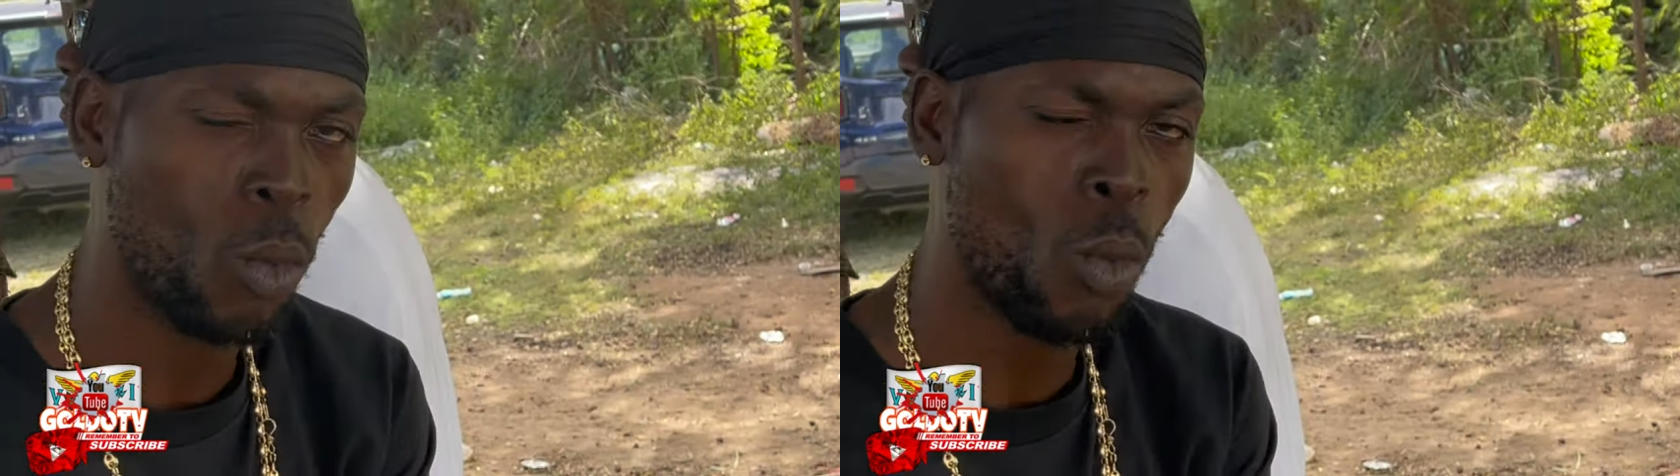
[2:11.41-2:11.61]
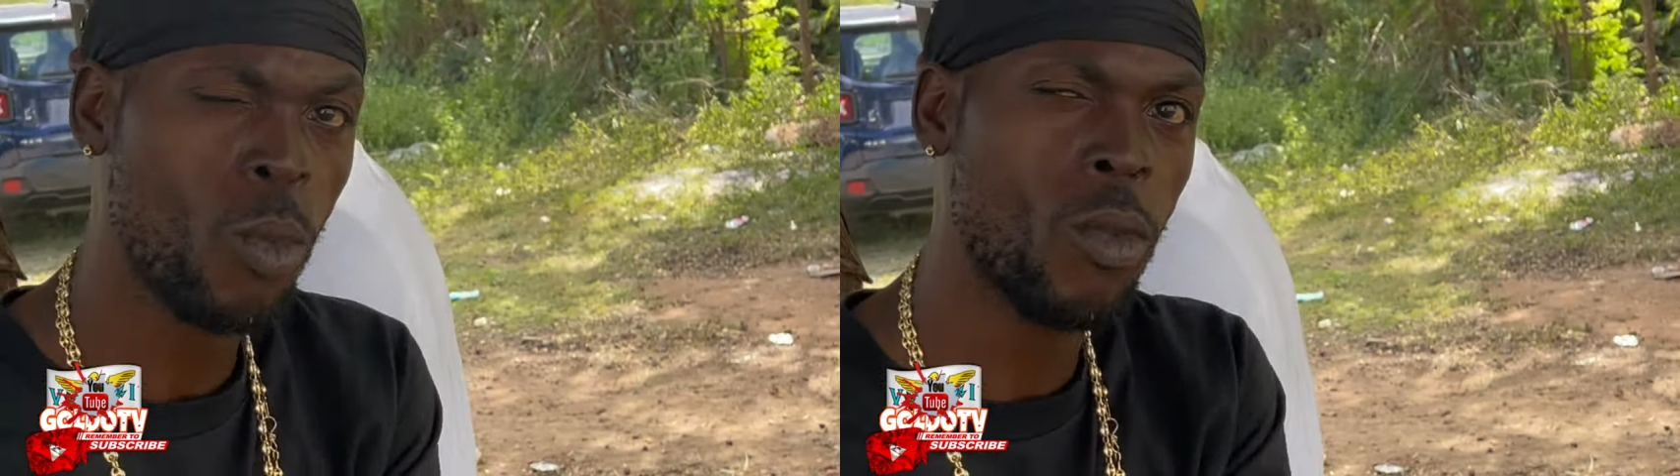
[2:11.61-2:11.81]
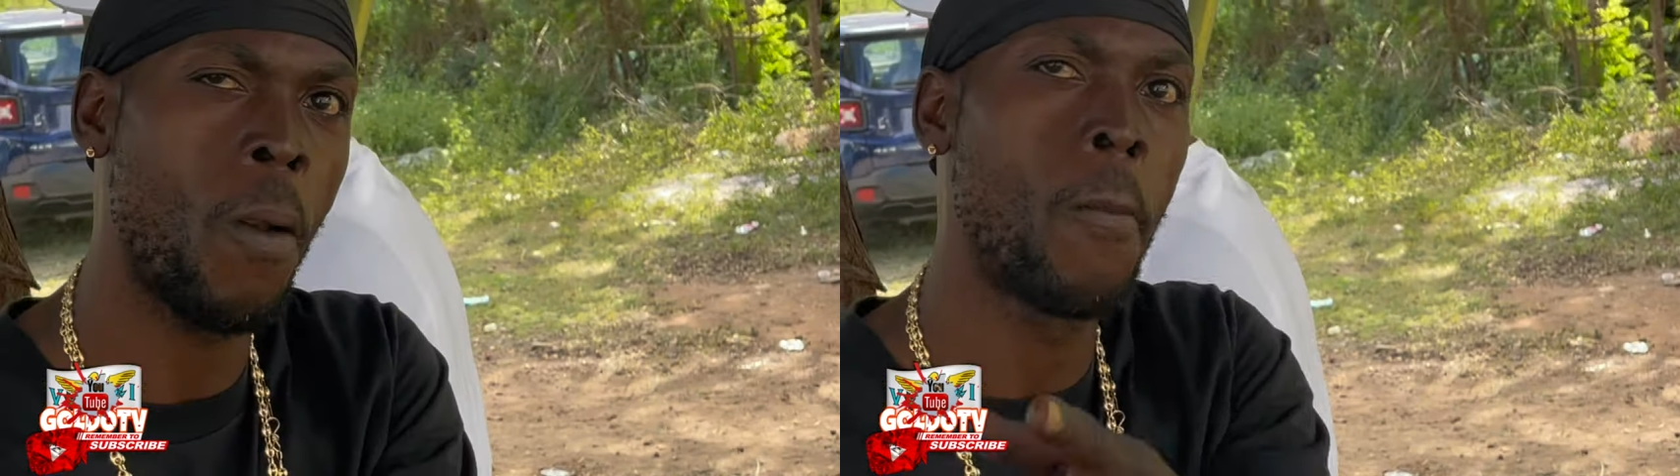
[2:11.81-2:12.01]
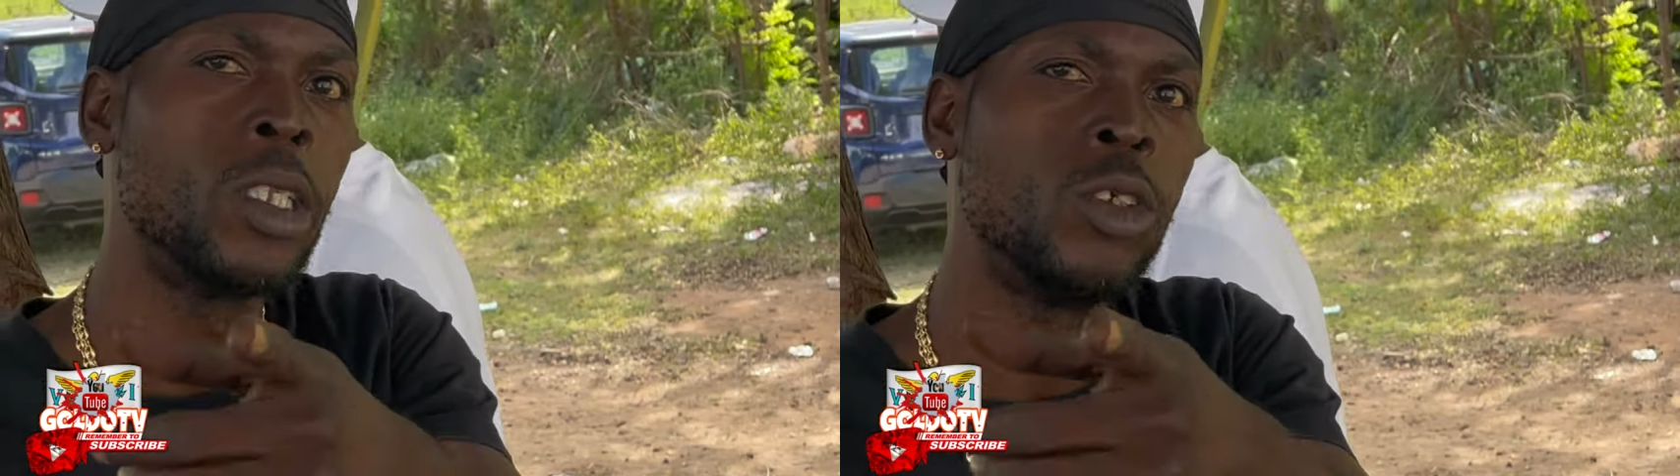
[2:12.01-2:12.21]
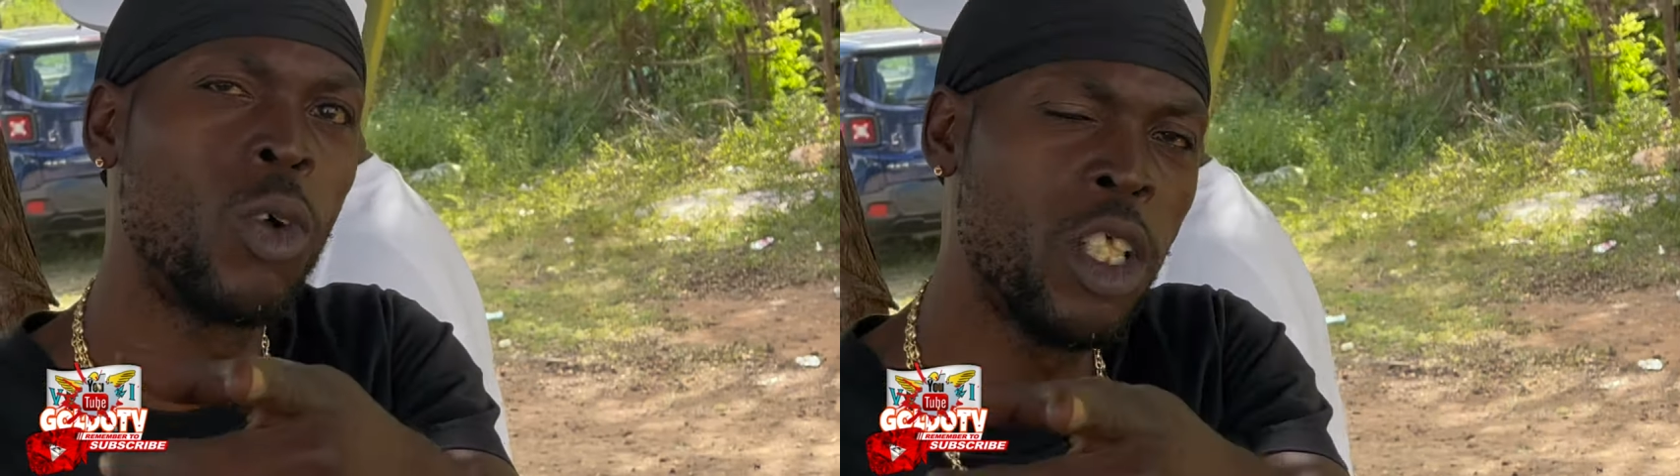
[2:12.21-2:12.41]
Are you so,
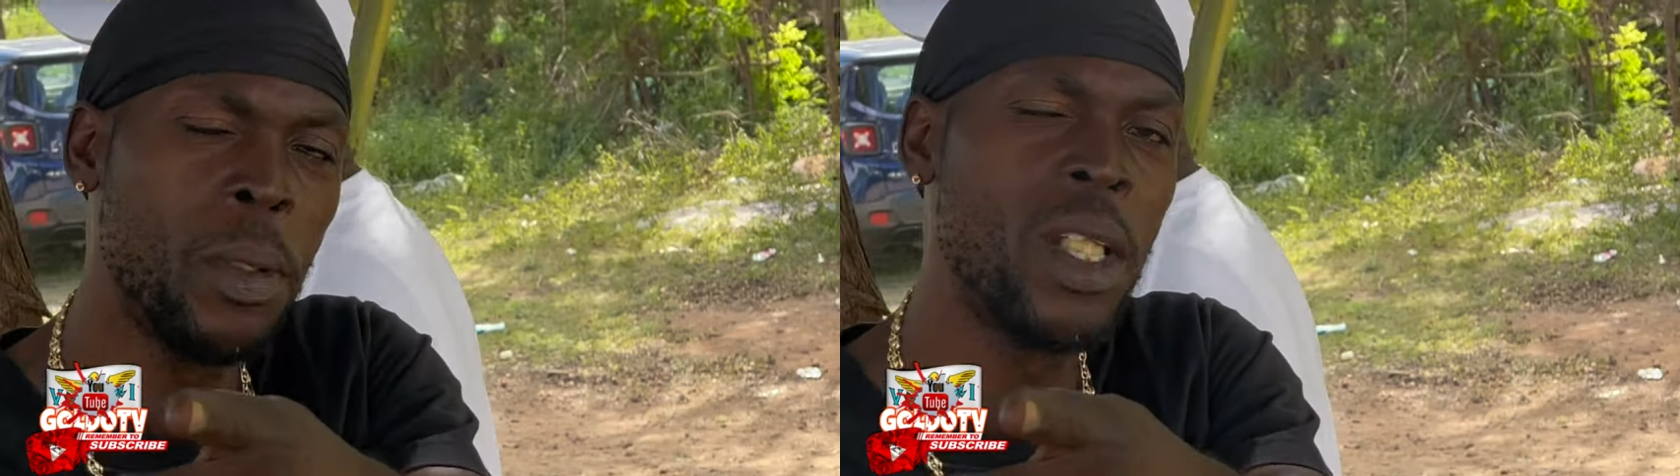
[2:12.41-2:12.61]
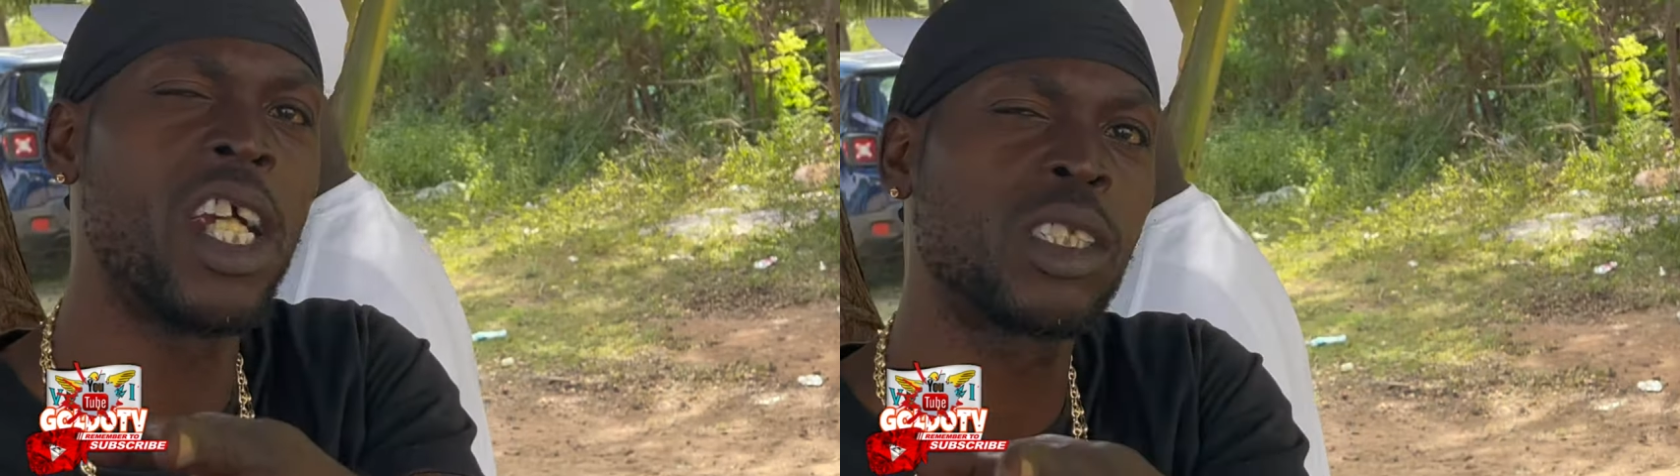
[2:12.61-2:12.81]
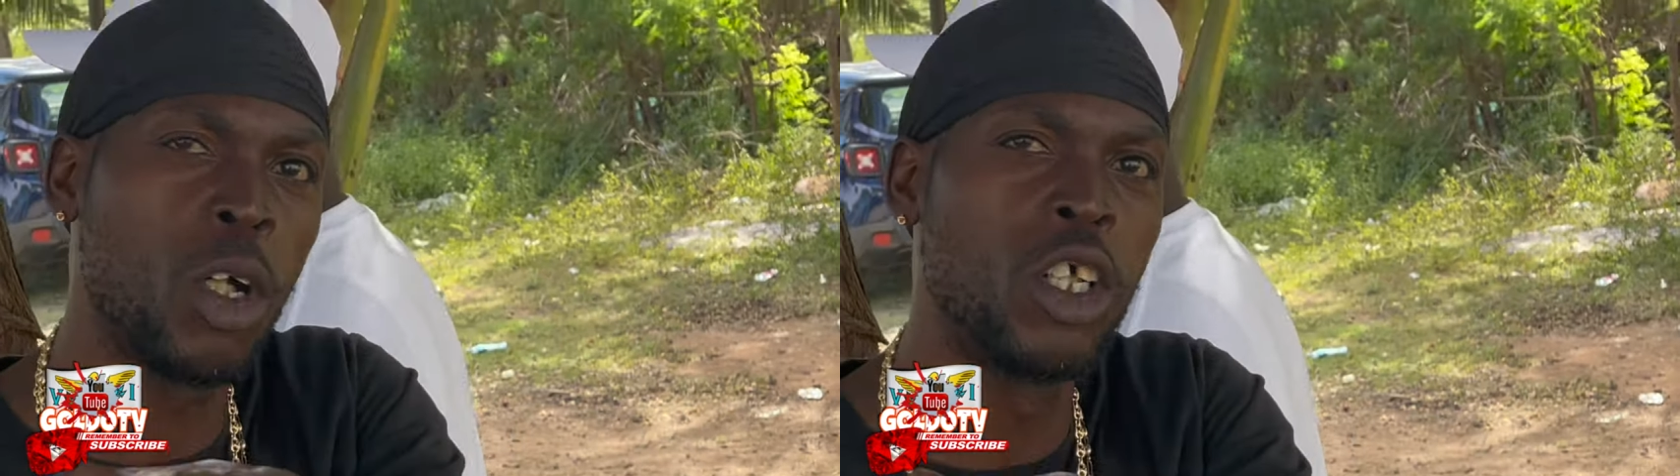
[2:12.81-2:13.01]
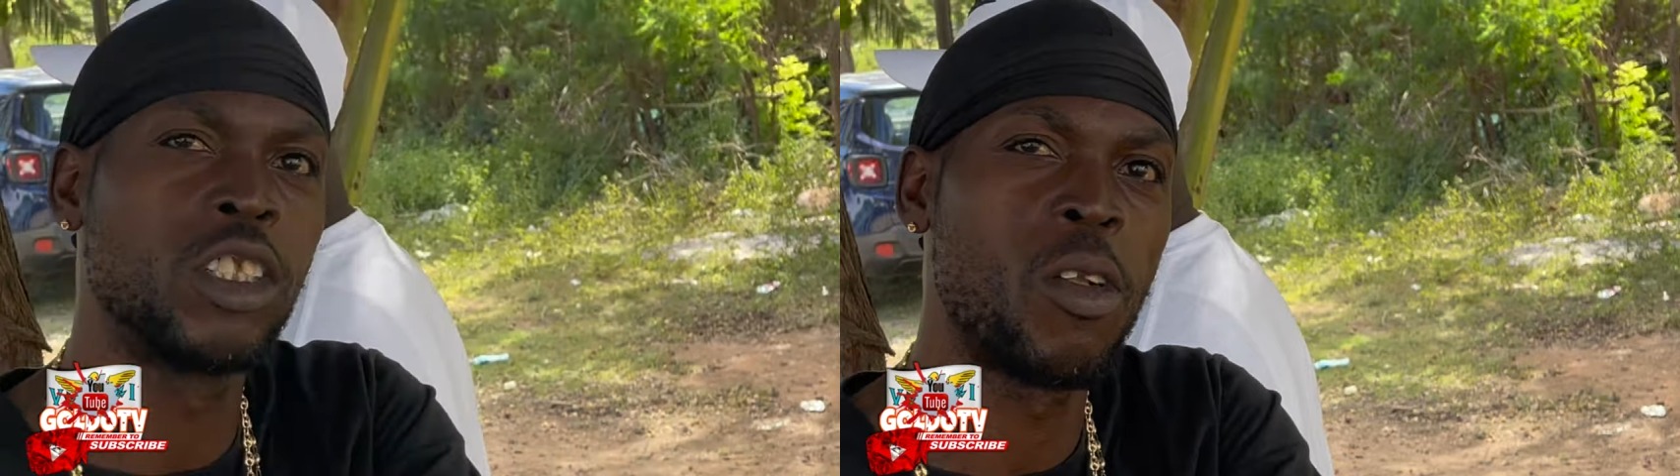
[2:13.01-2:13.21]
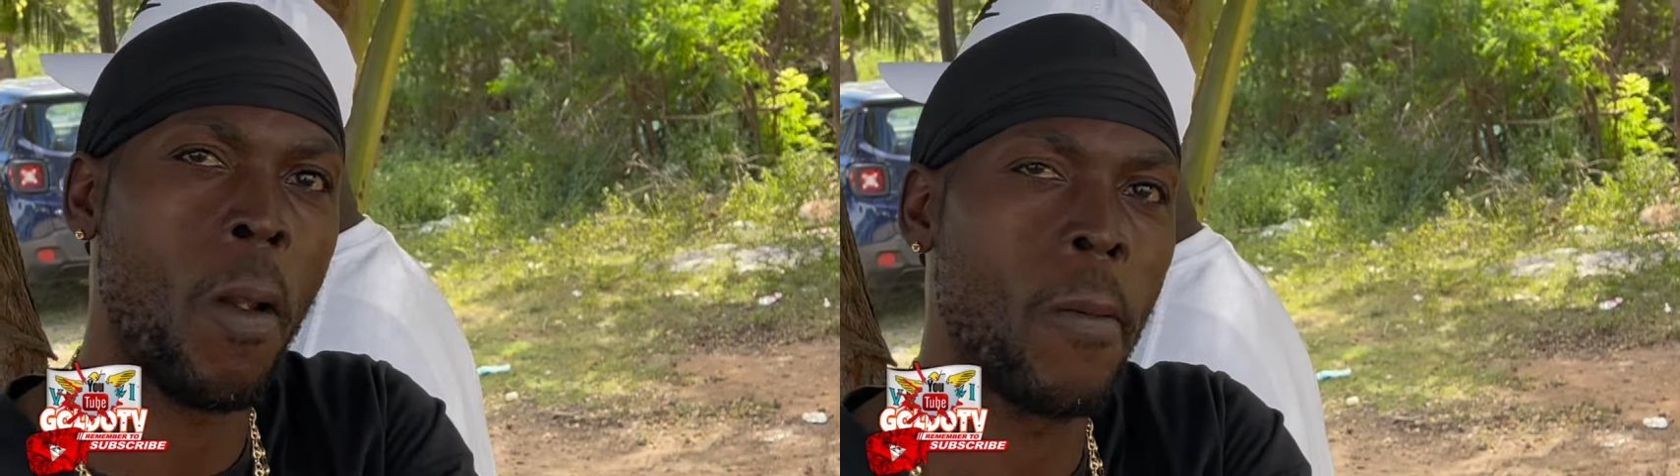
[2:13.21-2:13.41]
when you gonna let me talk?
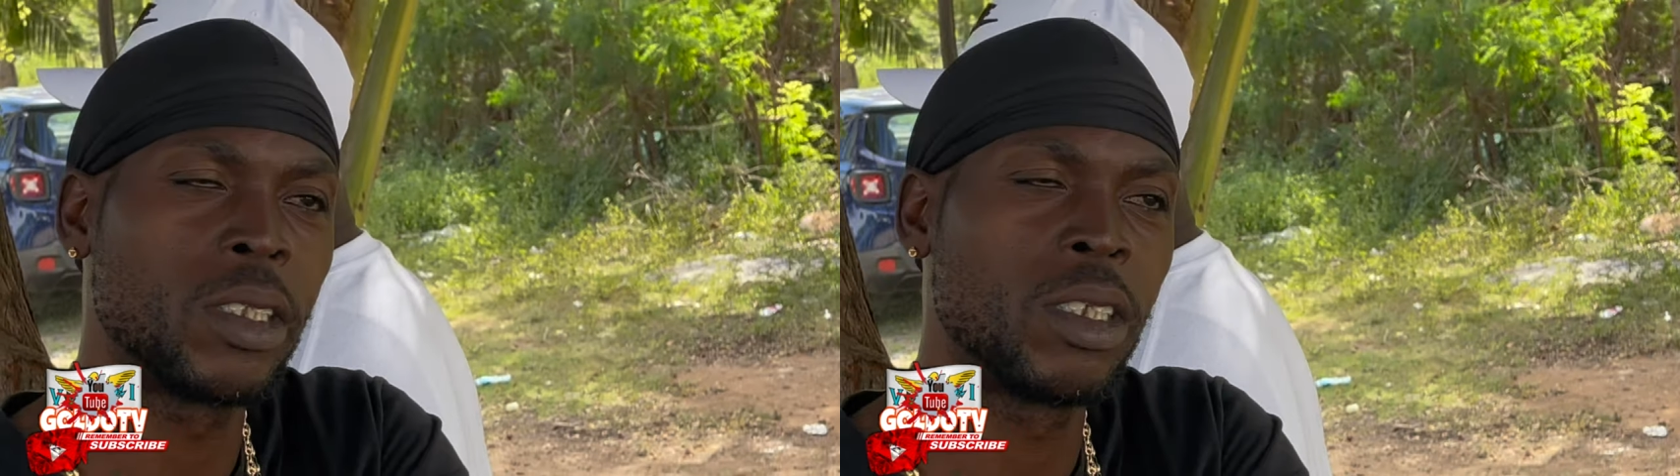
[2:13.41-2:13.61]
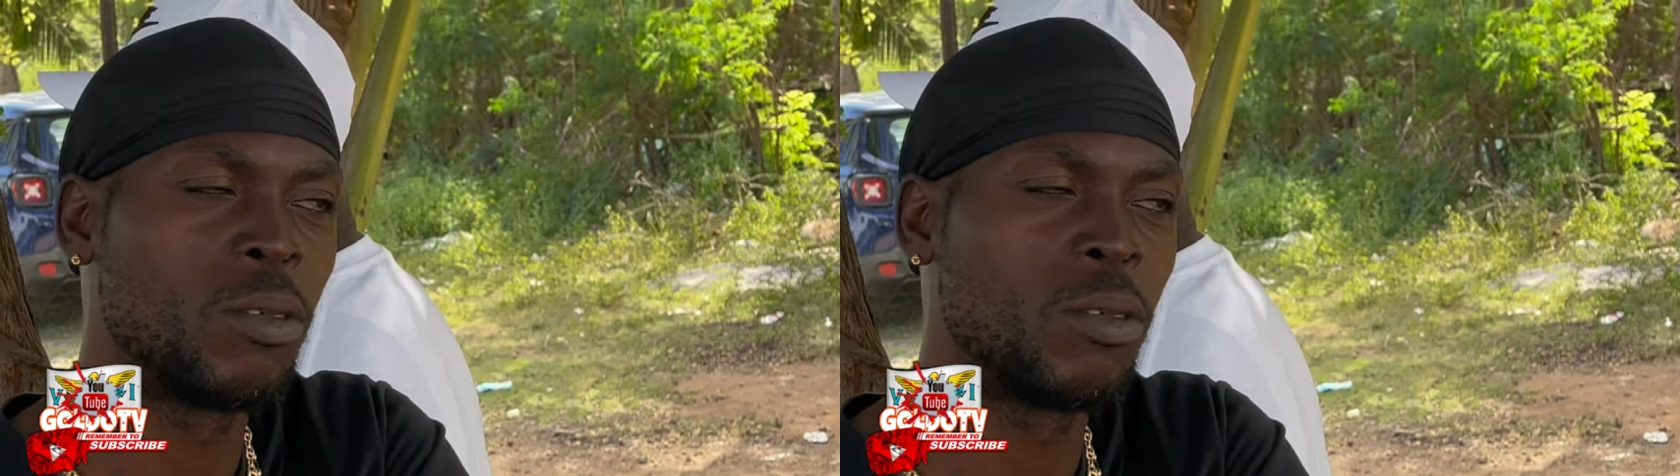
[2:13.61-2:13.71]
You gonna